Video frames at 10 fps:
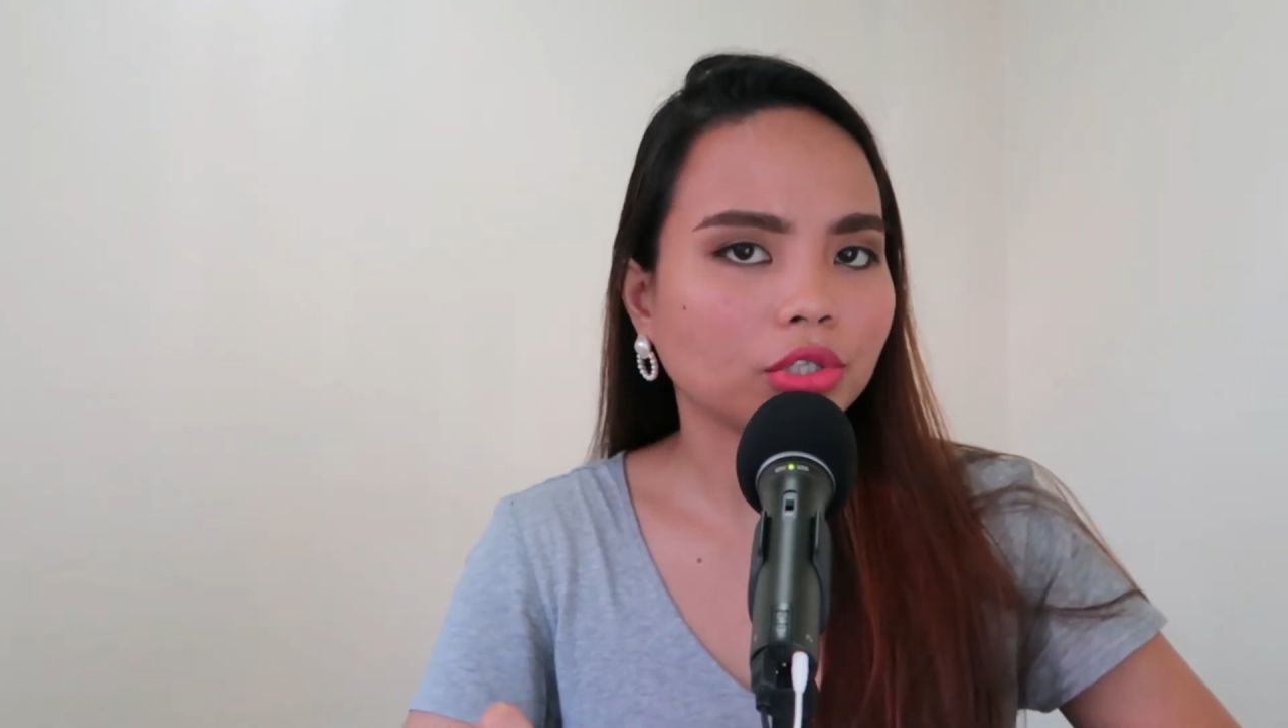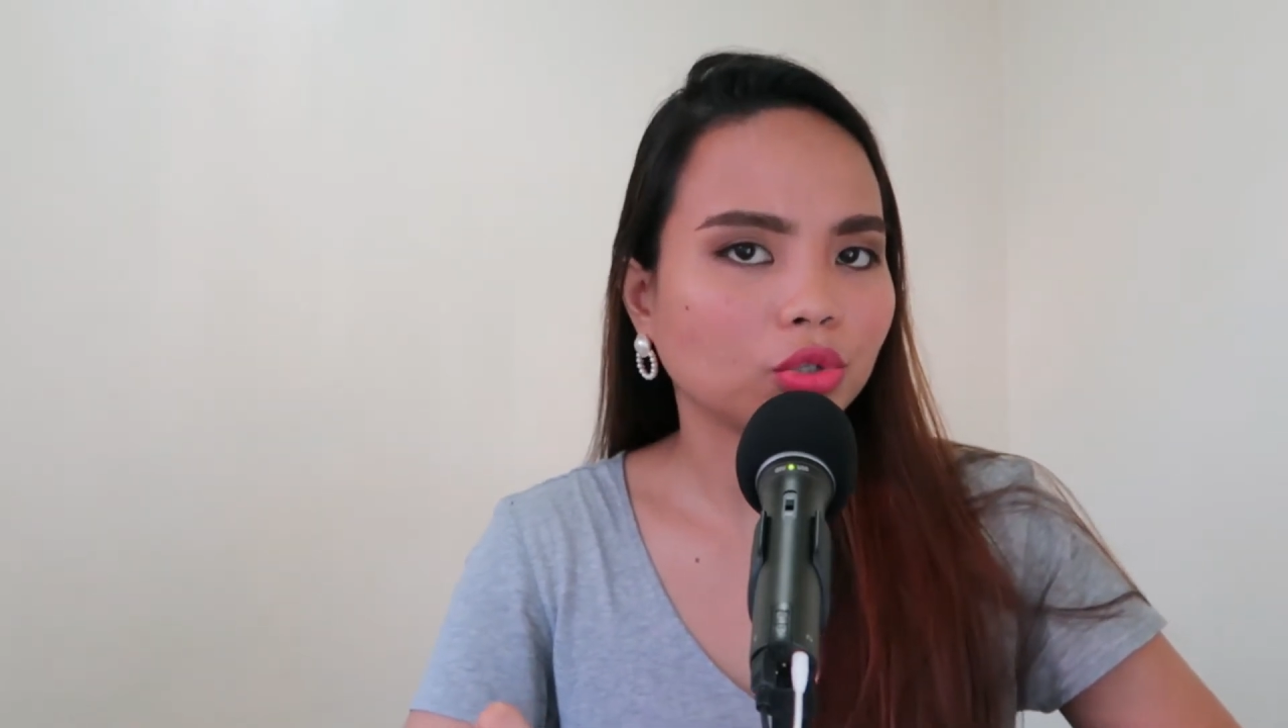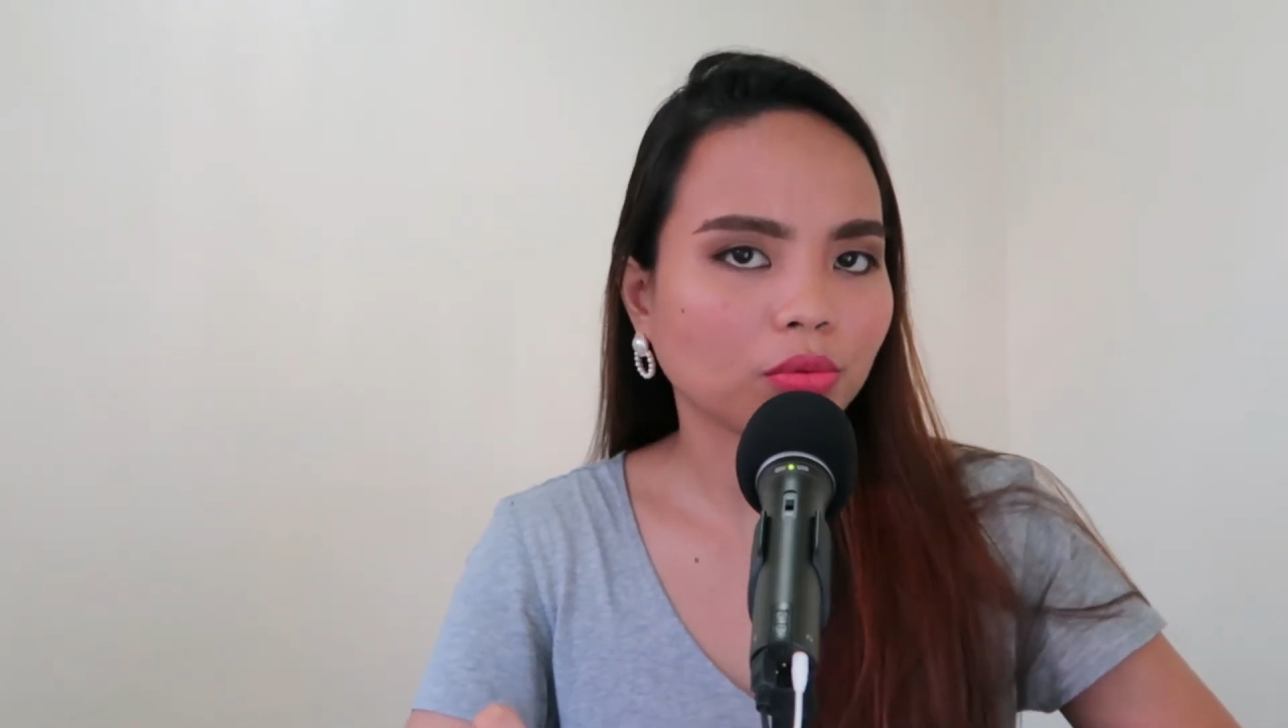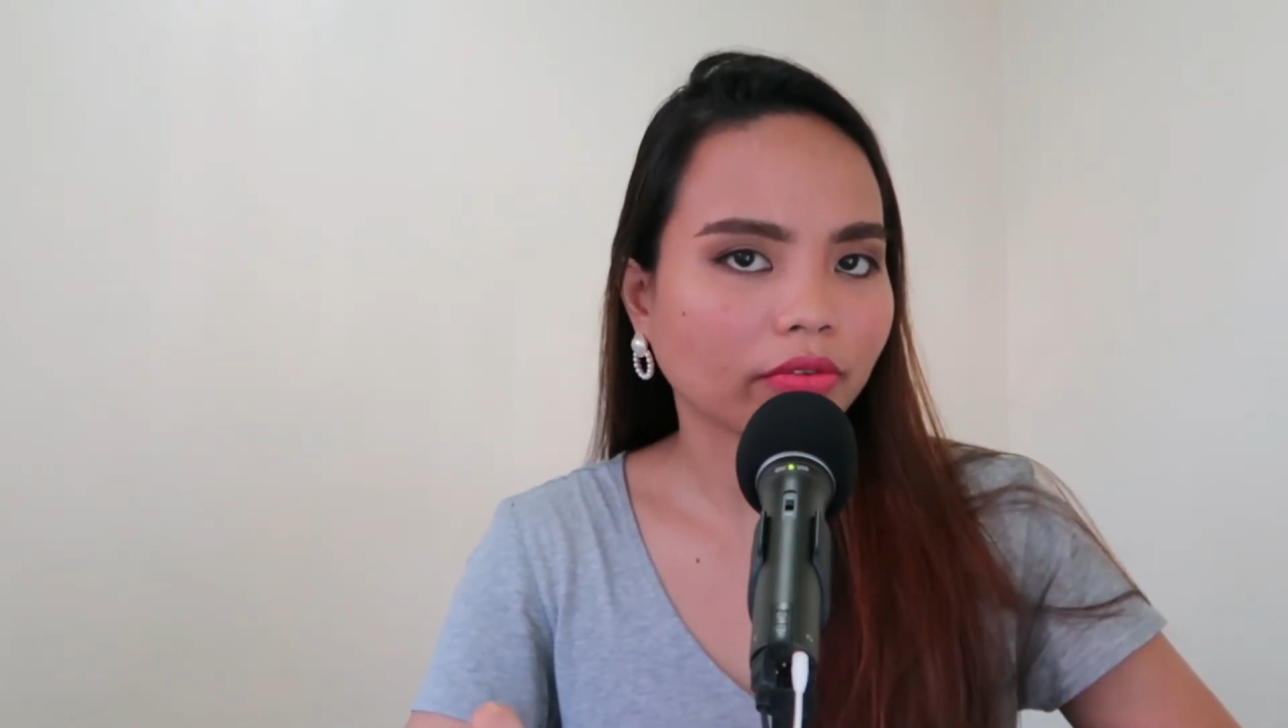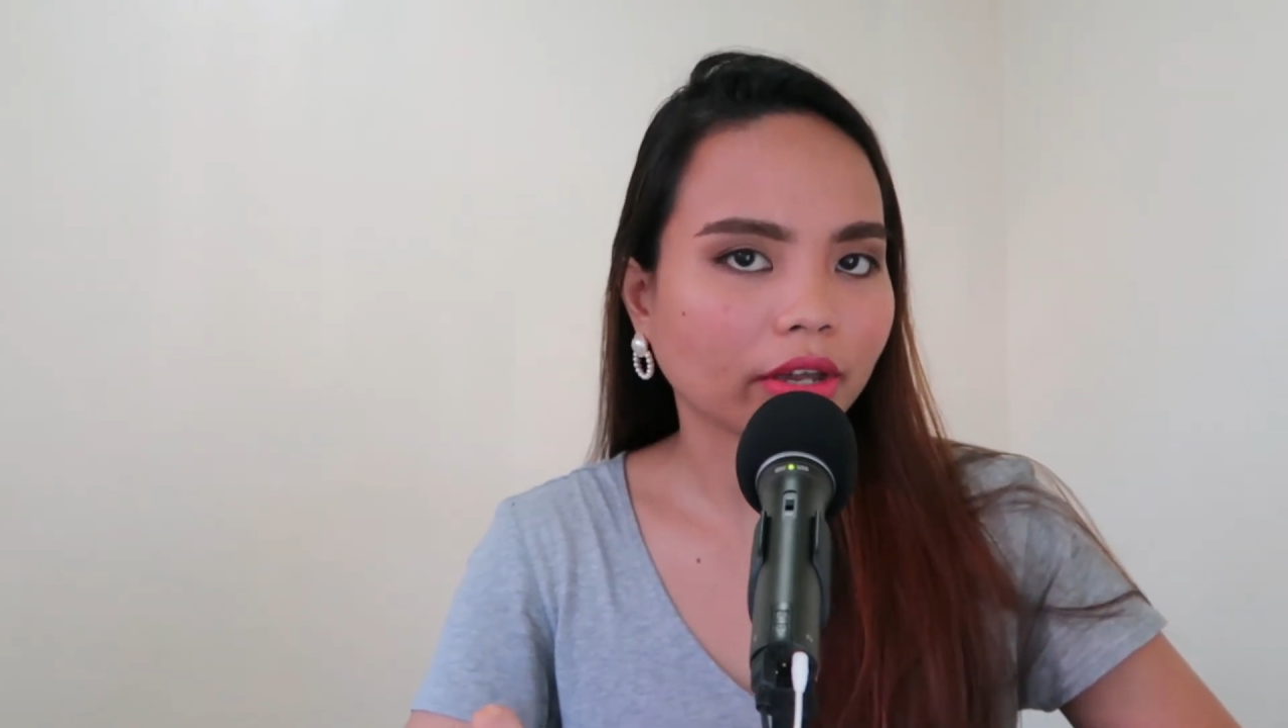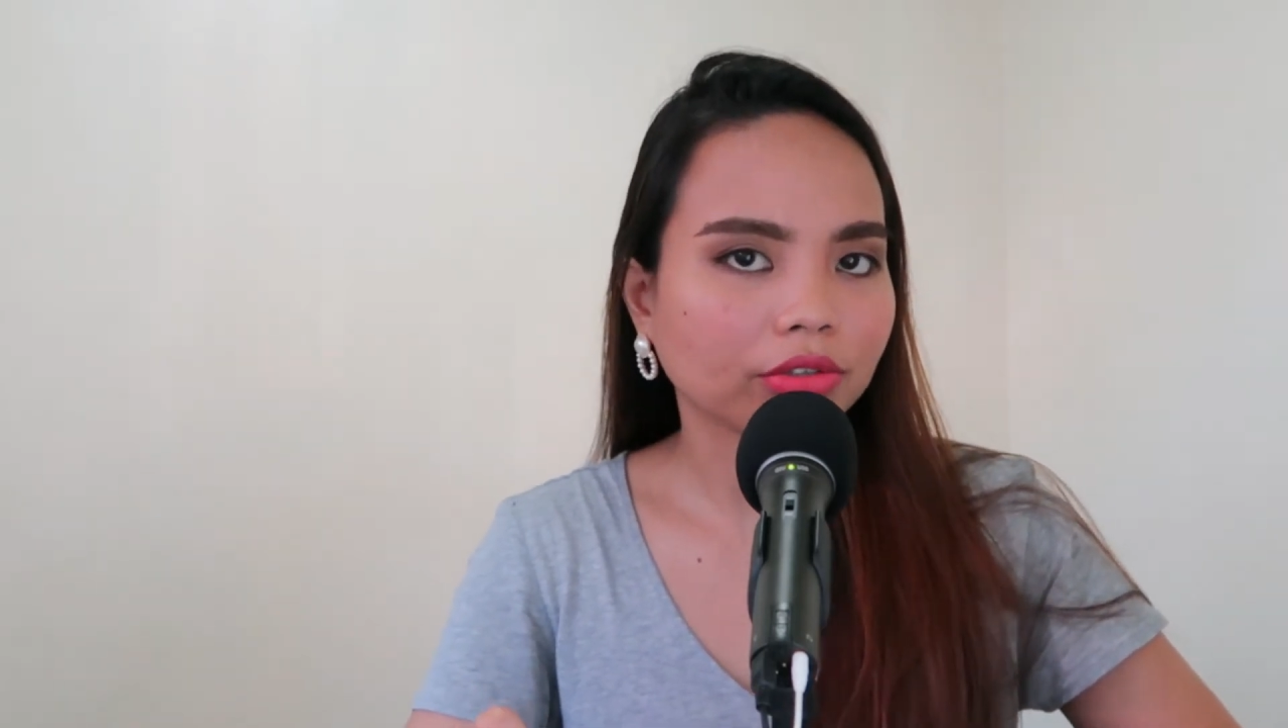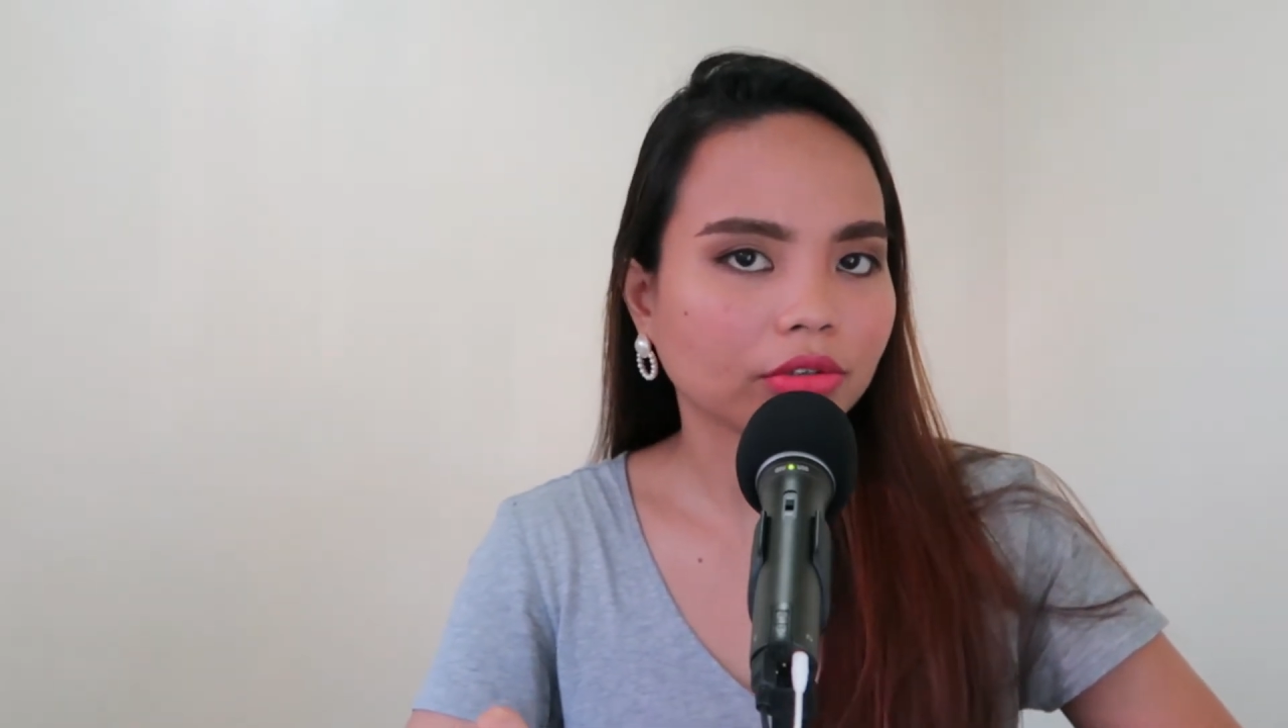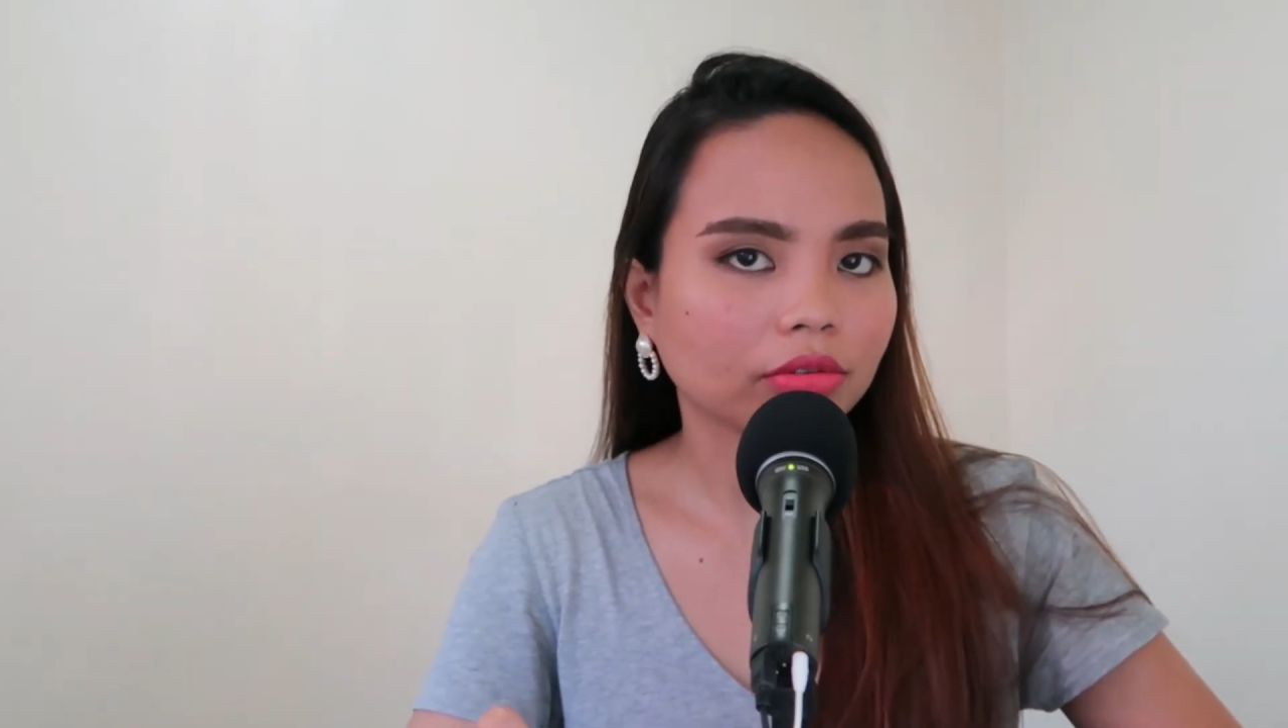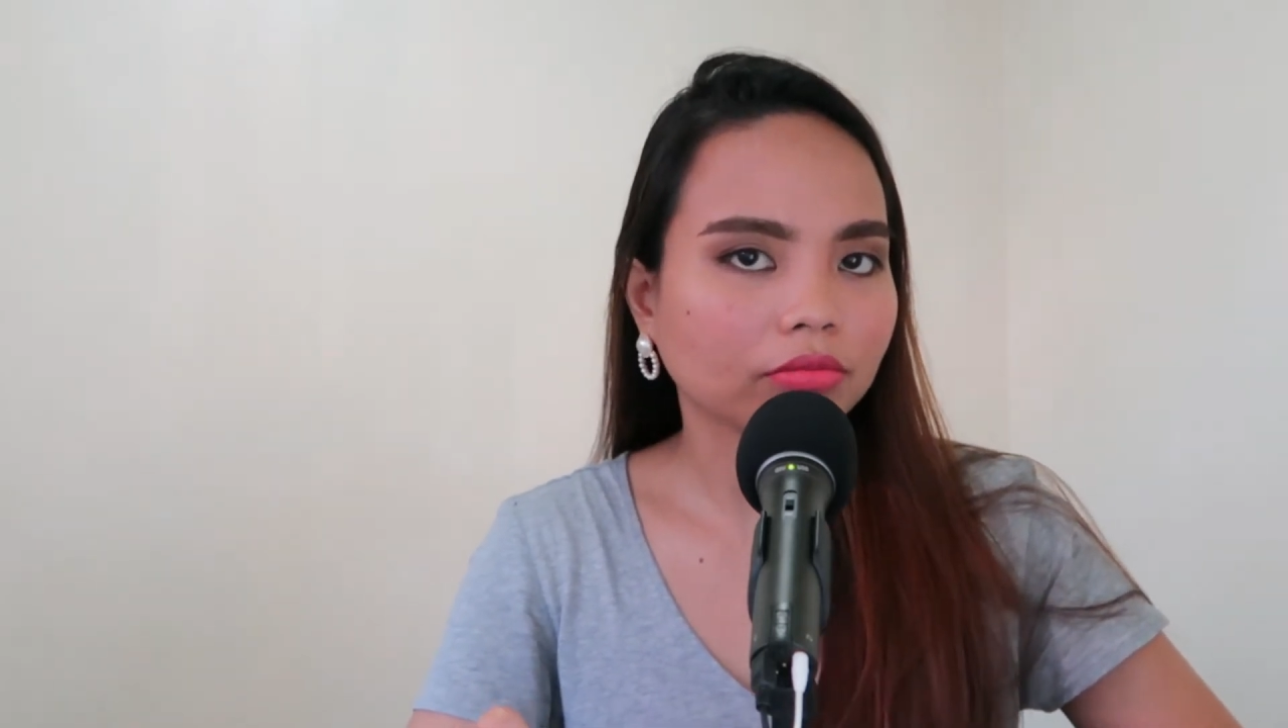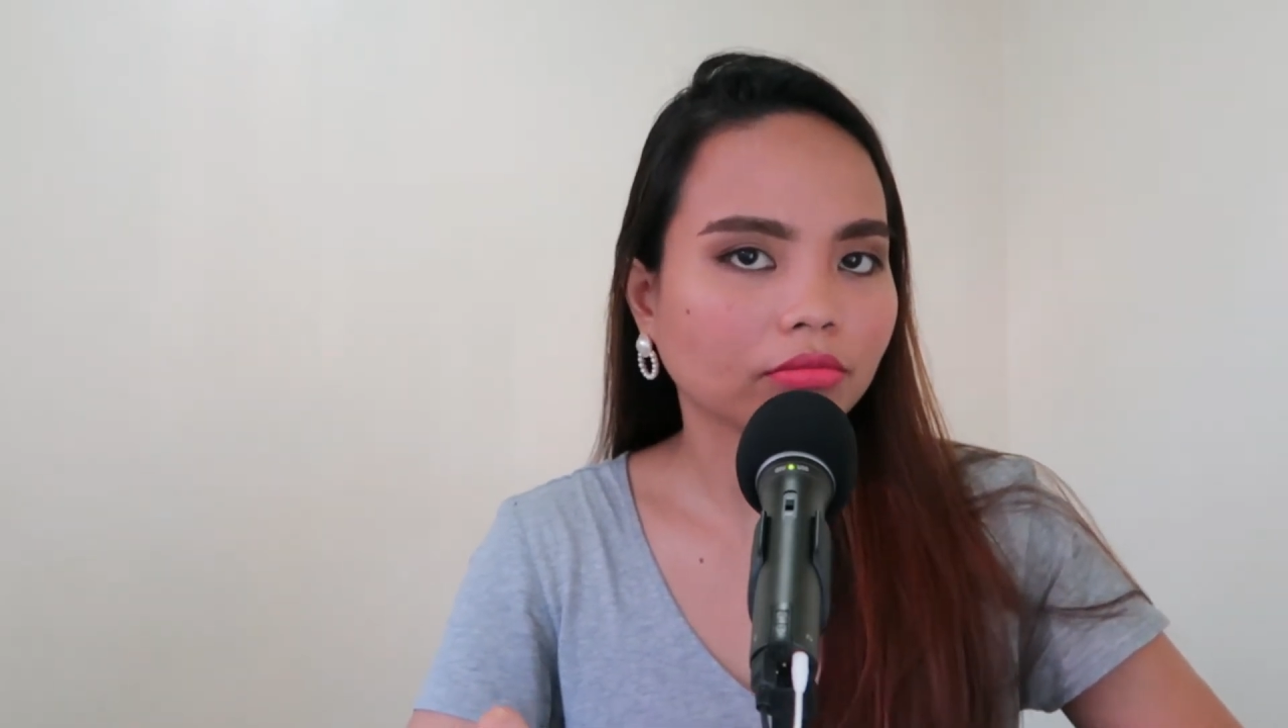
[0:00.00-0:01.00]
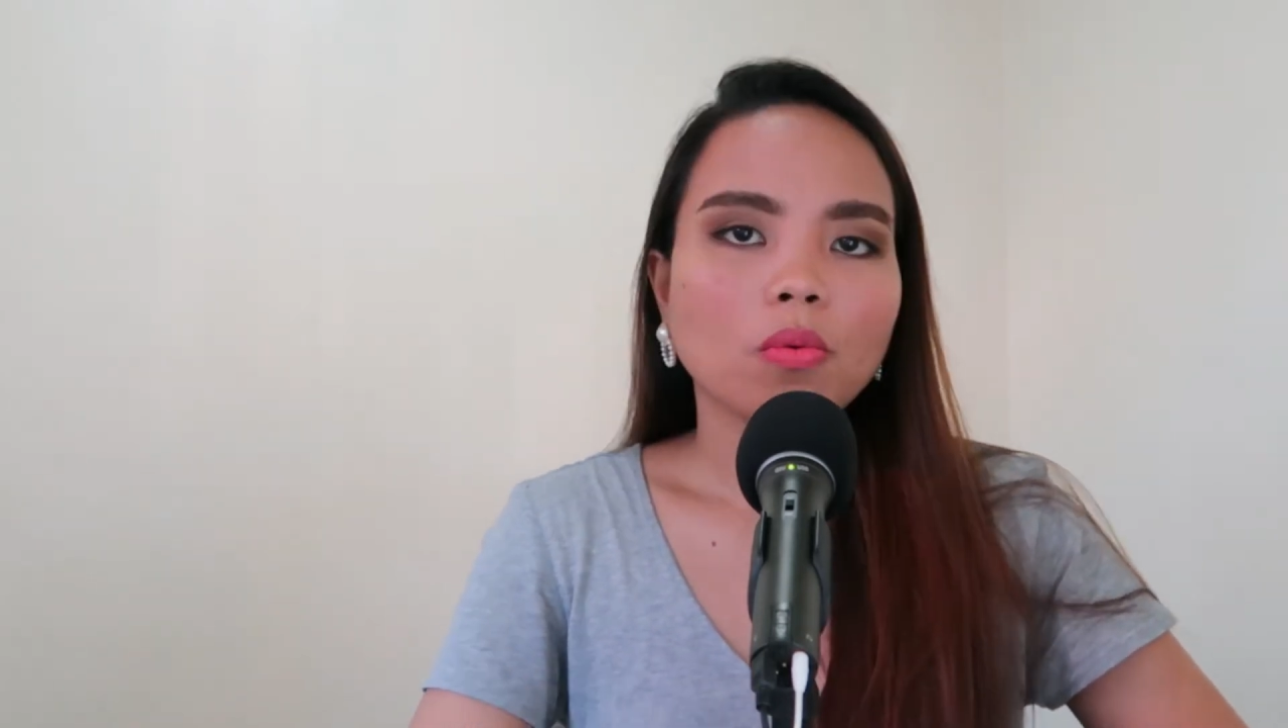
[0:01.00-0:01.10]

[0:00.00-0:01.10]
supervisor?